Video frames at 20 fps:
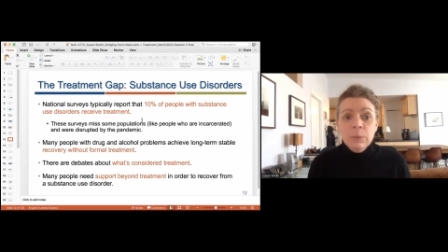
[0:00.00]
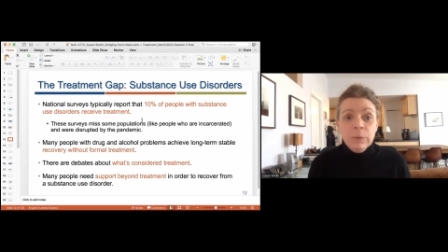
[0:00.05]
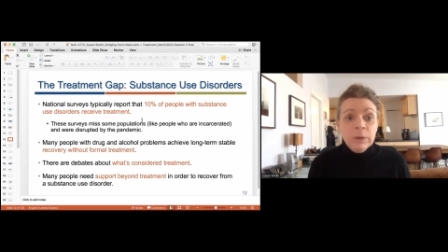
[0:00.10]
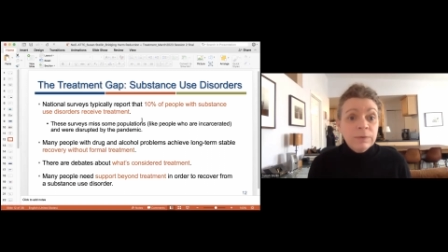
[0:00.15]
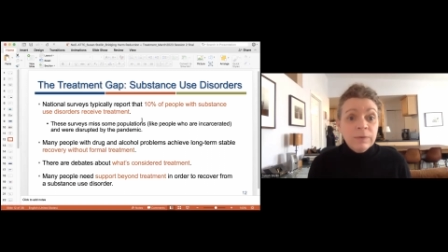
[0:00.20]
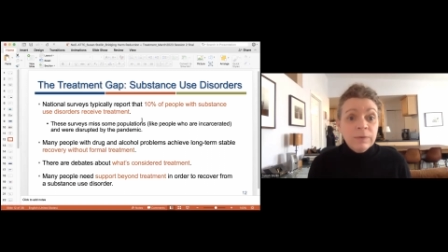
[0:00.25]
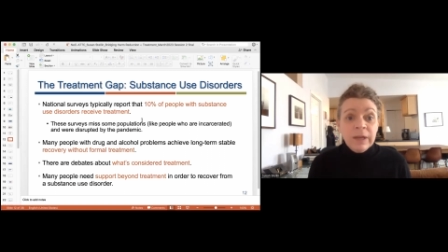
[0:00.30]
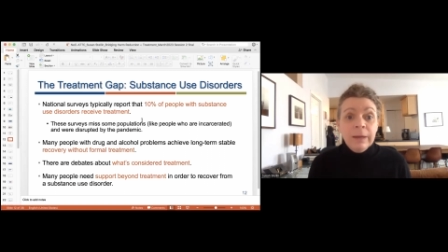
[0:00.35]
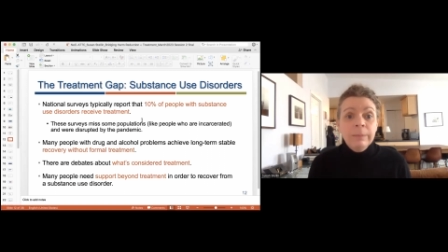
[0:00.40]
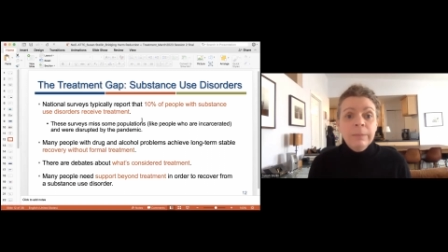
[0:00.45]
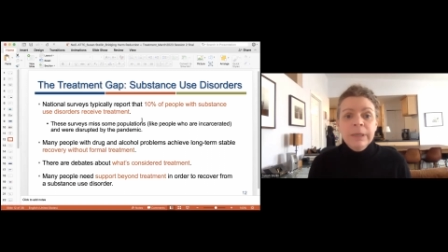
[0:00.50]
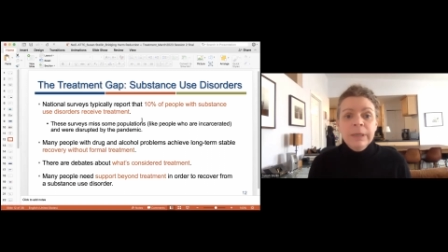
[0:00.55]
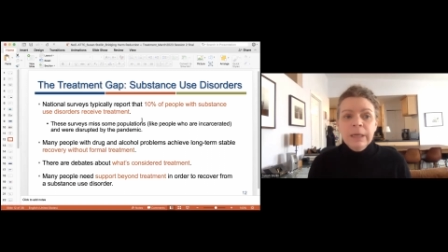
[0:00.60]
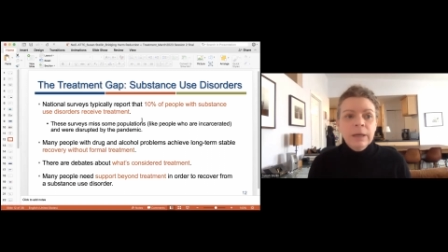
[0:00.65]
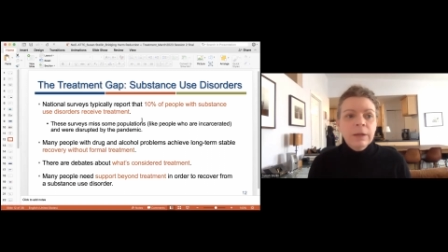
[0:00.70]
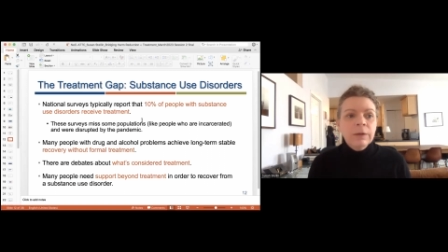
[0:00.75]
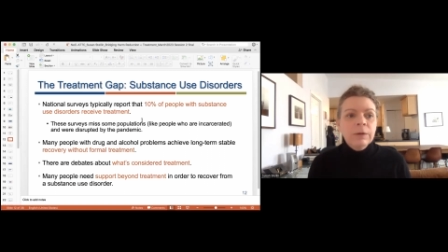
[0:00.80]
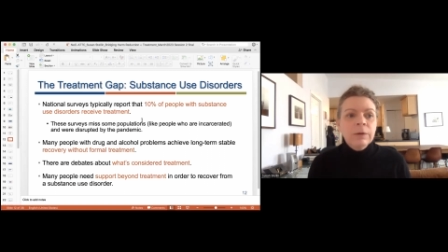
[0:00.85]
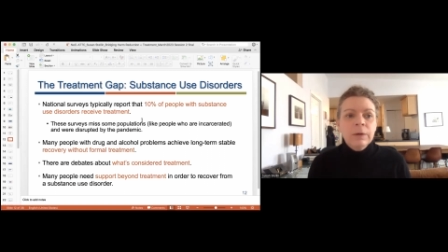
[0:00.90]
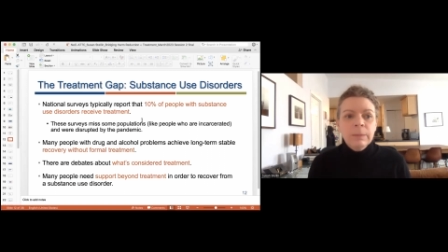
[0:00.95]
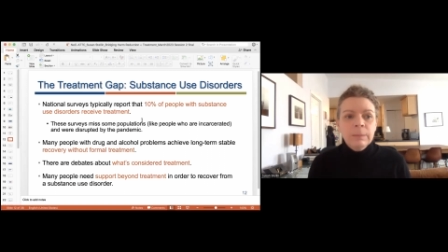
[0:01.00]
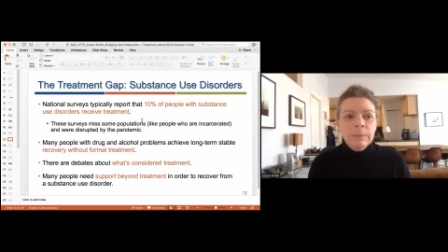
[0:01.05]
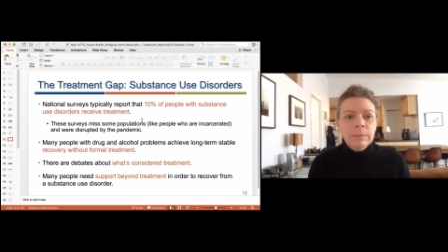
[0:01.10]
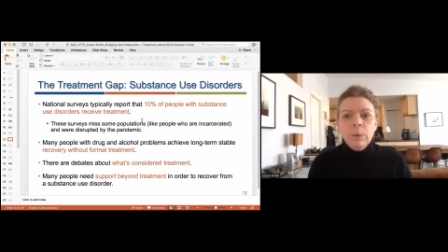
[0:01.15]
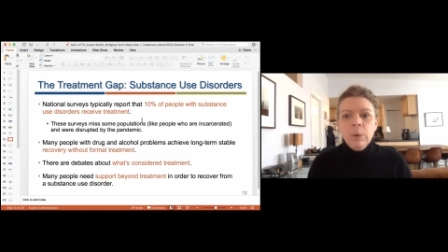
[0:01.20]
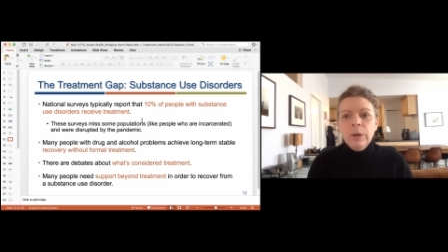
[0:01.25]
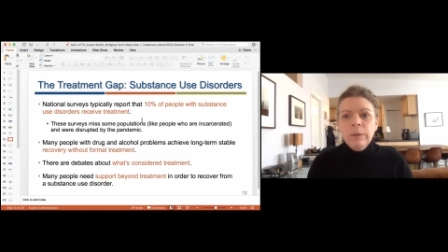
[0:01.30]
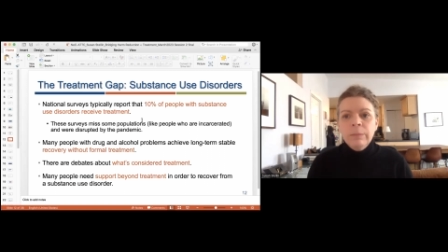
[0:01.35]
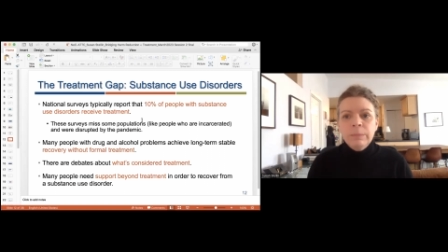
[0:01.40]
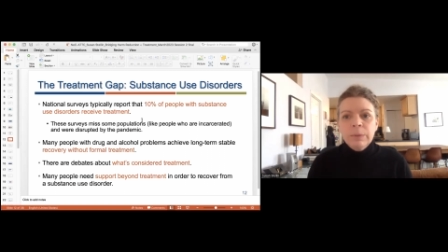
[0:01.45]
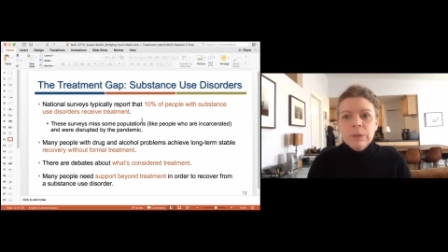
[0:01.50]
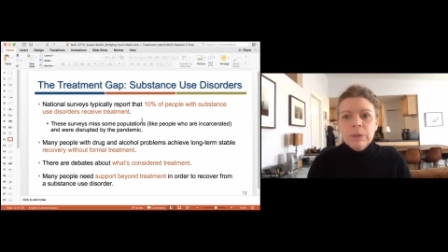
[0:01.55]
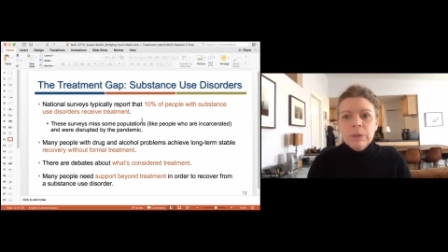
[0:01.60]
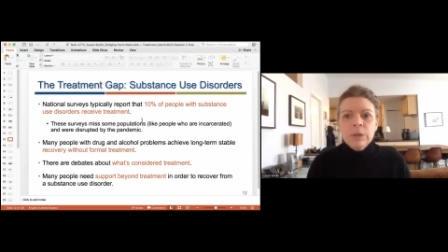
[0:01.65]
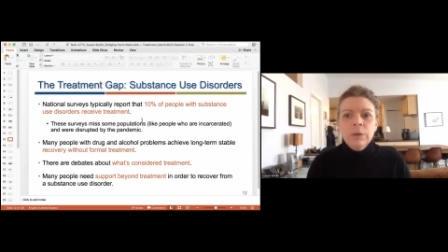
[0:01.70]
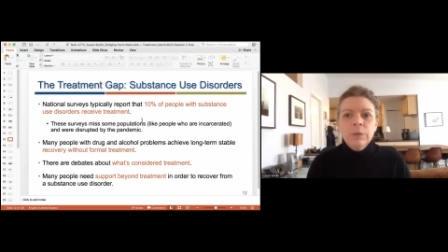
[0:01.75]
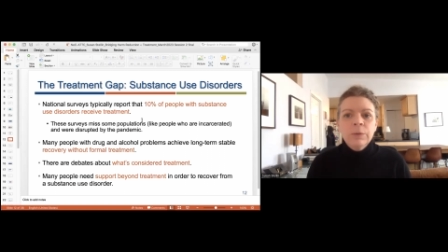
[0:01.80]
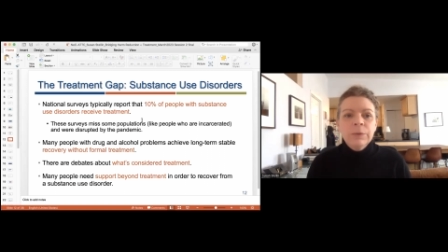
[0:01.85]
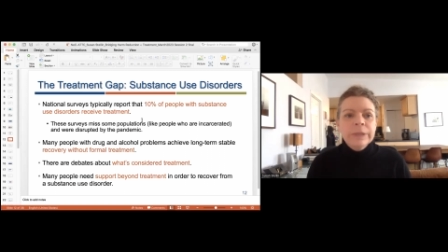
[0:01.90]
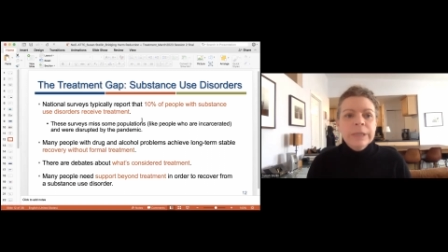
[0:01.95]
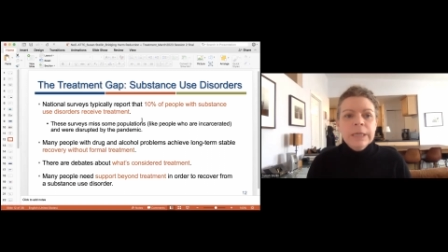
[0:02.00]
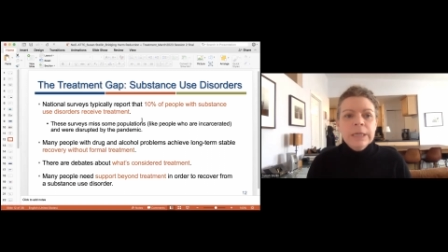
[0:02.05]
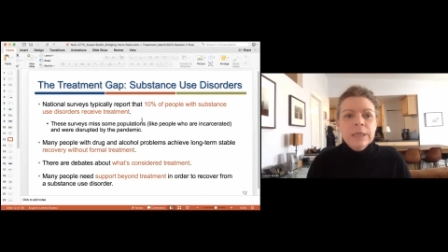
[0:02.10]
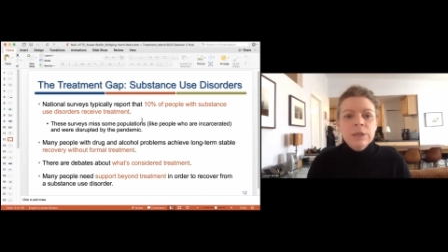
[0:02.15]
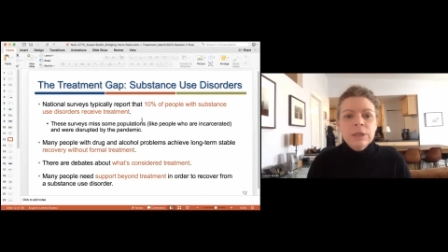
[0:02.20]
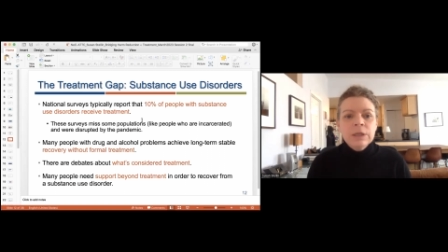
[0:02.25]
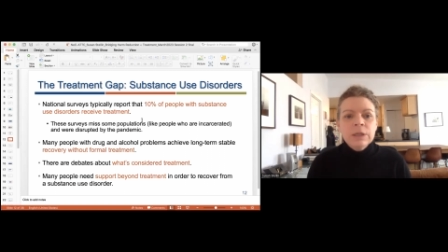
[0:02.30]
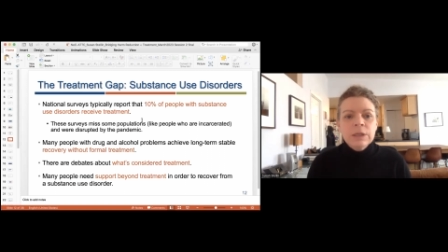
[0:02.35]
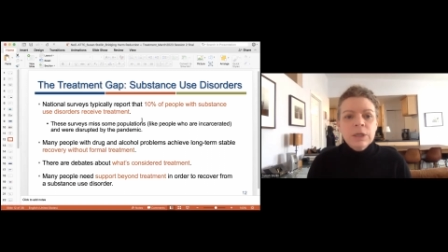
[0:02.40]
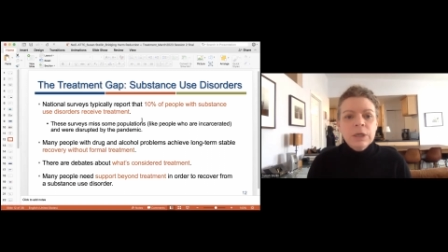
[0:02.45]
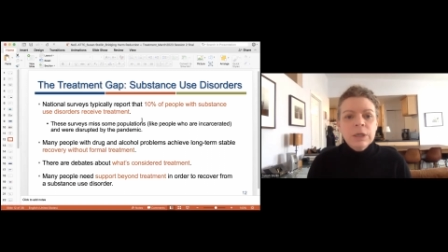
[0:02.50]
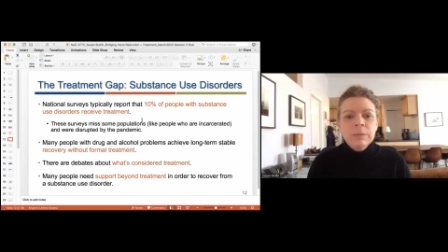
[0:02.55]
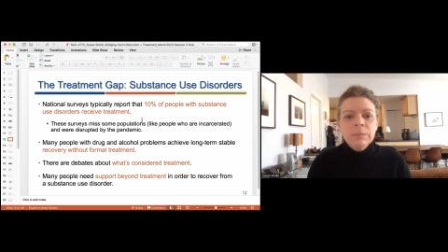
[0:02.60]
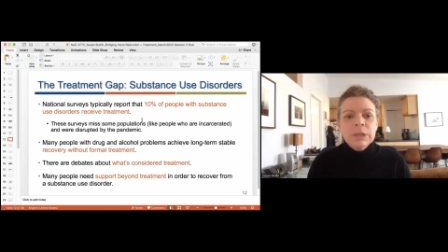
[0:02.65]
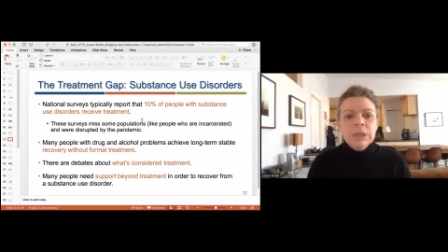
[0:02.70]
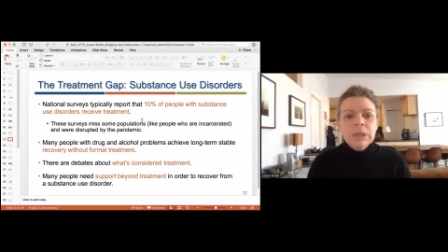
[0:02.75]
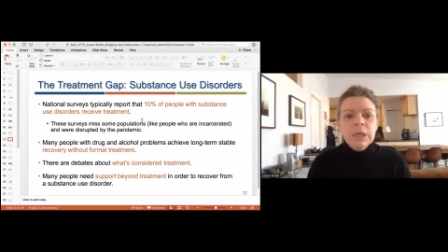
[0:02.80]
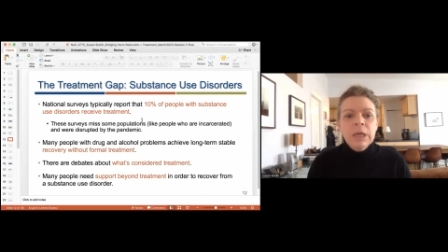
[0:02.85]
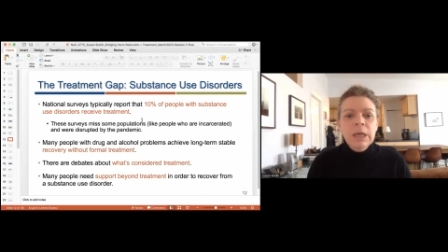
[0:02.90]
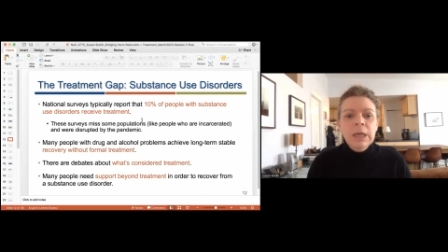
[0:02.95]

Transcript: with family and other important personal relationships,